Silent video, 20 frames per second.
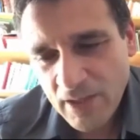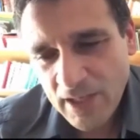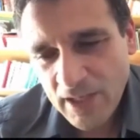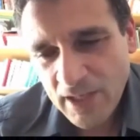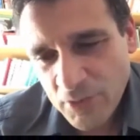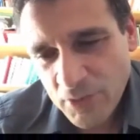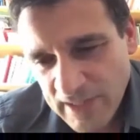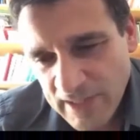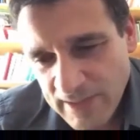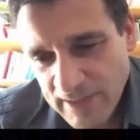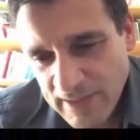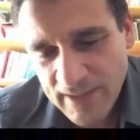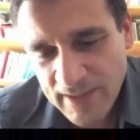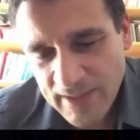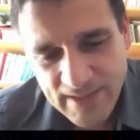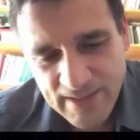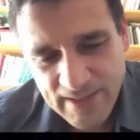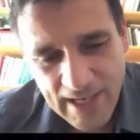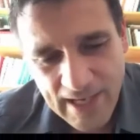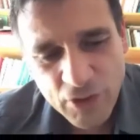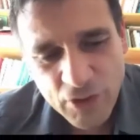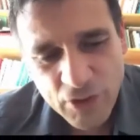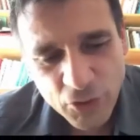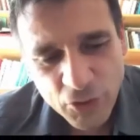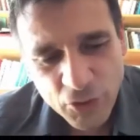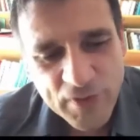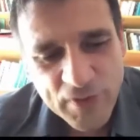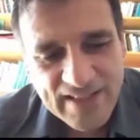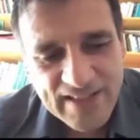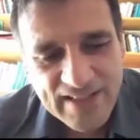actually, yes, I
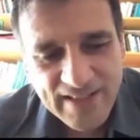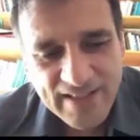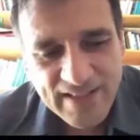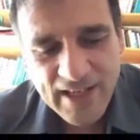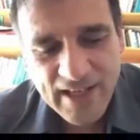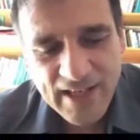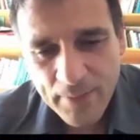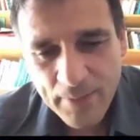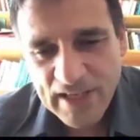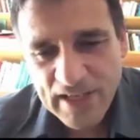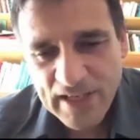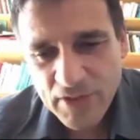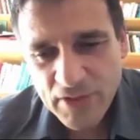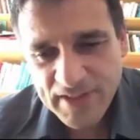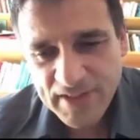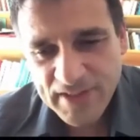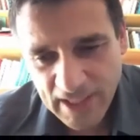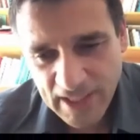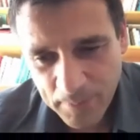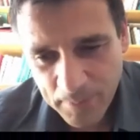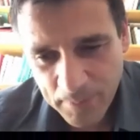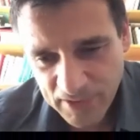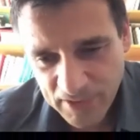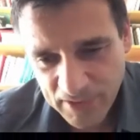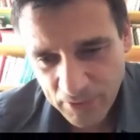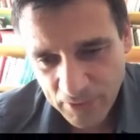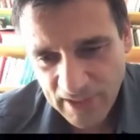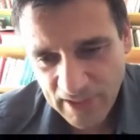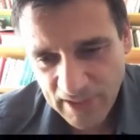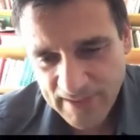don't really see him as a sick
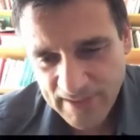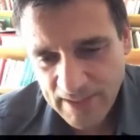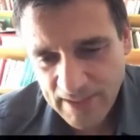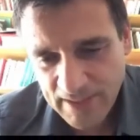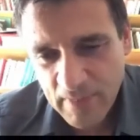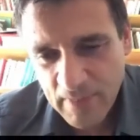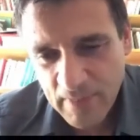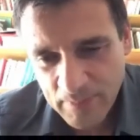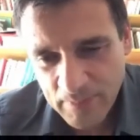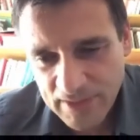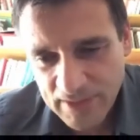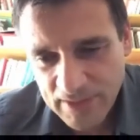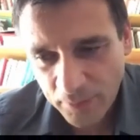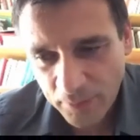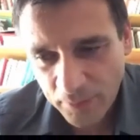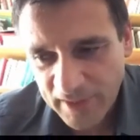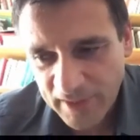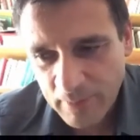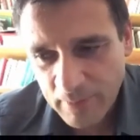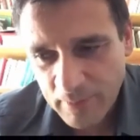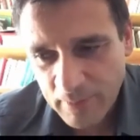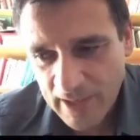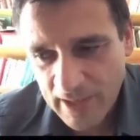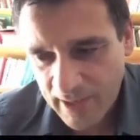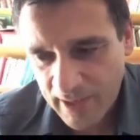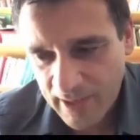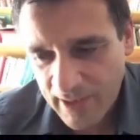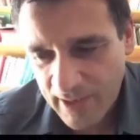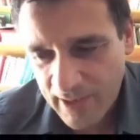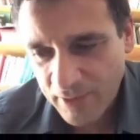person. I see maybe sometimes,
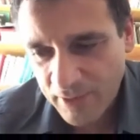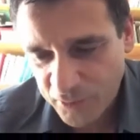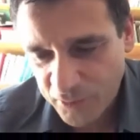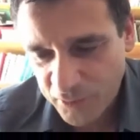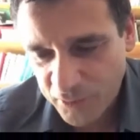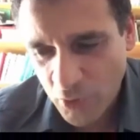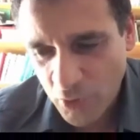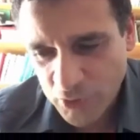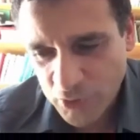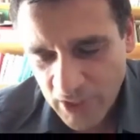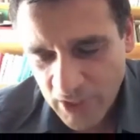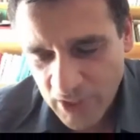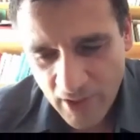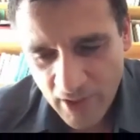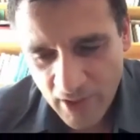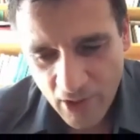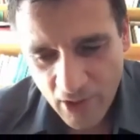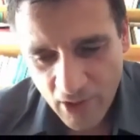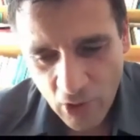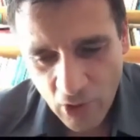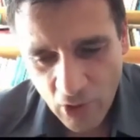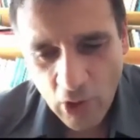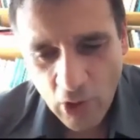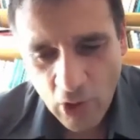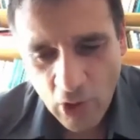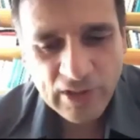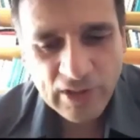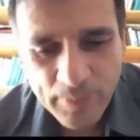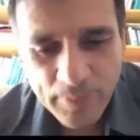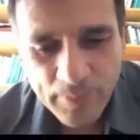like, of course, a
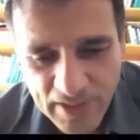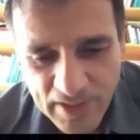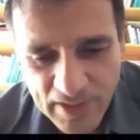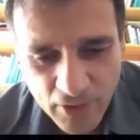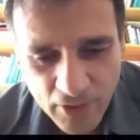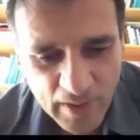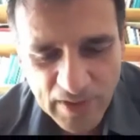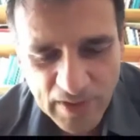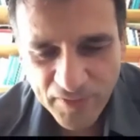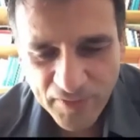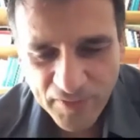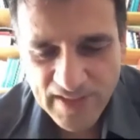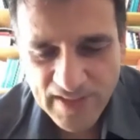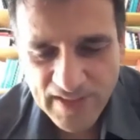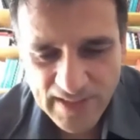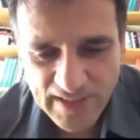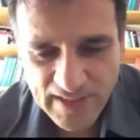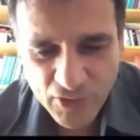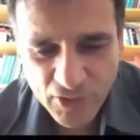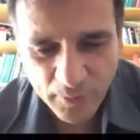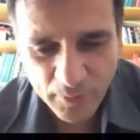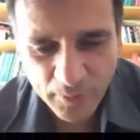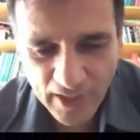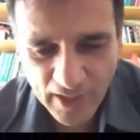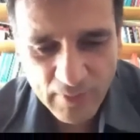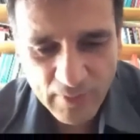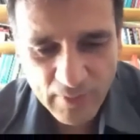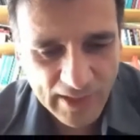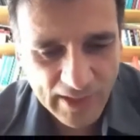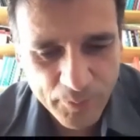lonely person, maybe facing
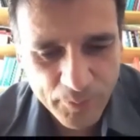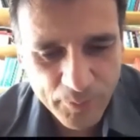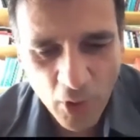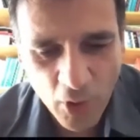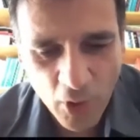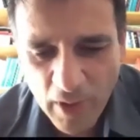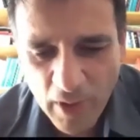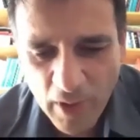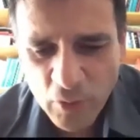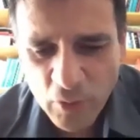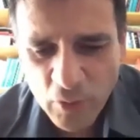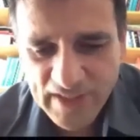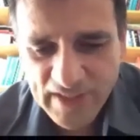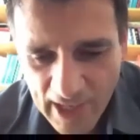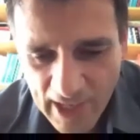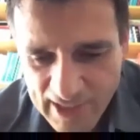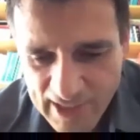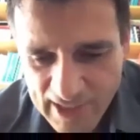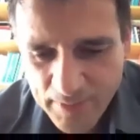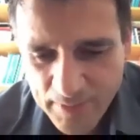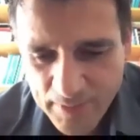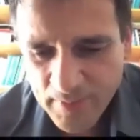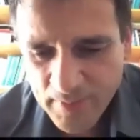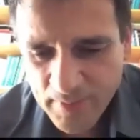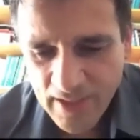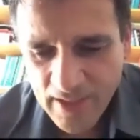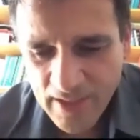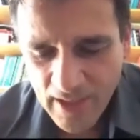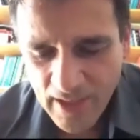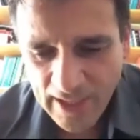sometimes like problem with asthma,
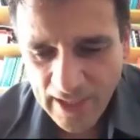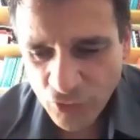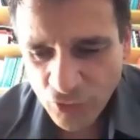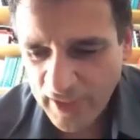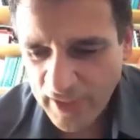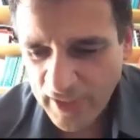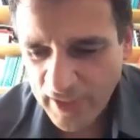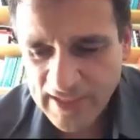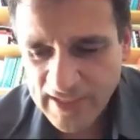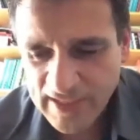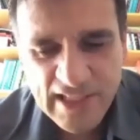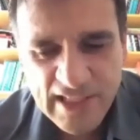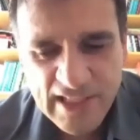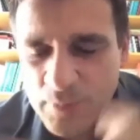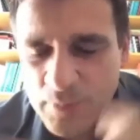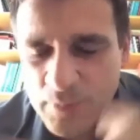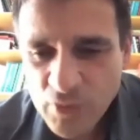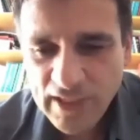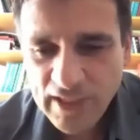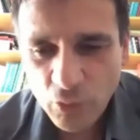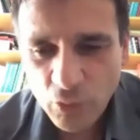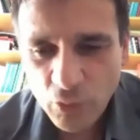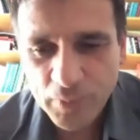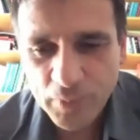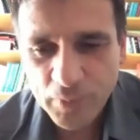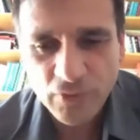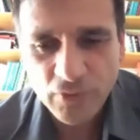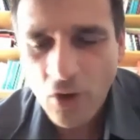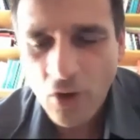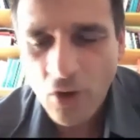and trying in his music to
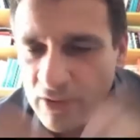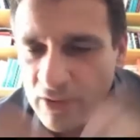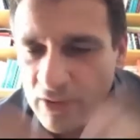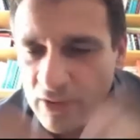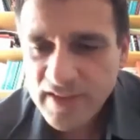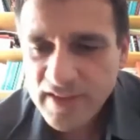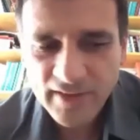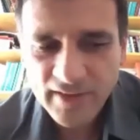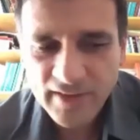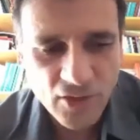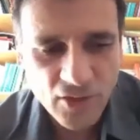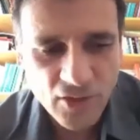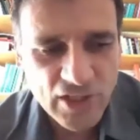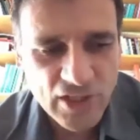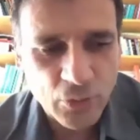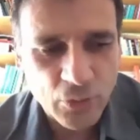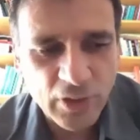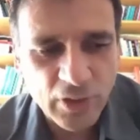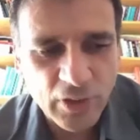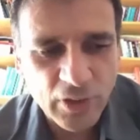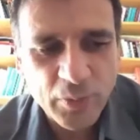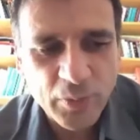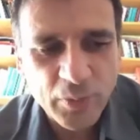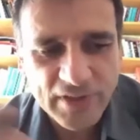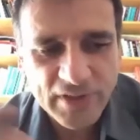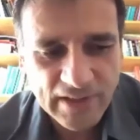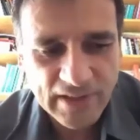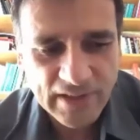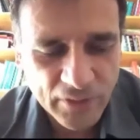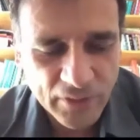put all the energy he could
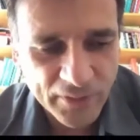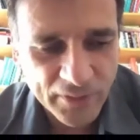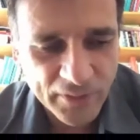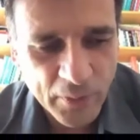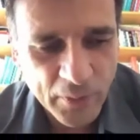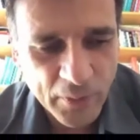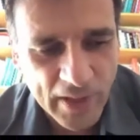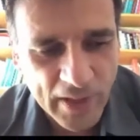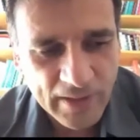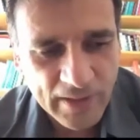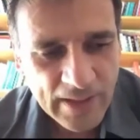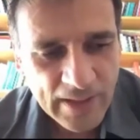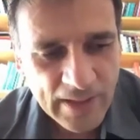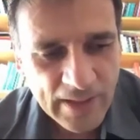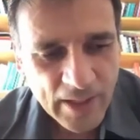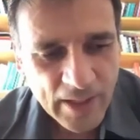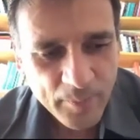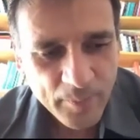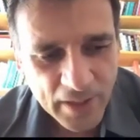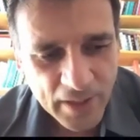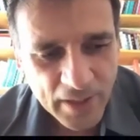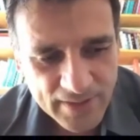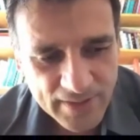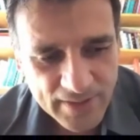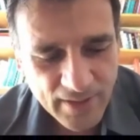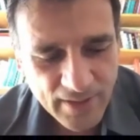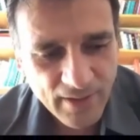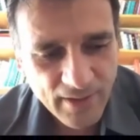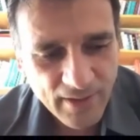put in another way. But